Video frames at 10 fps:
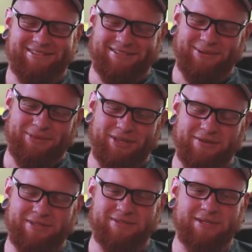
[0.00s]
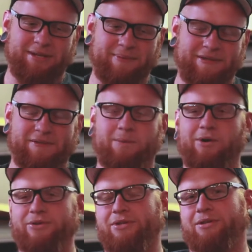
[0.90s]
don't think of the city because I'm
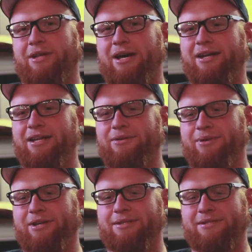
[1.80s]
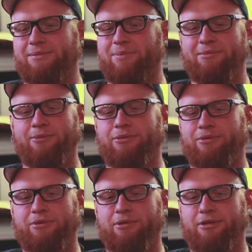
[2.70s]
always online anyway and see people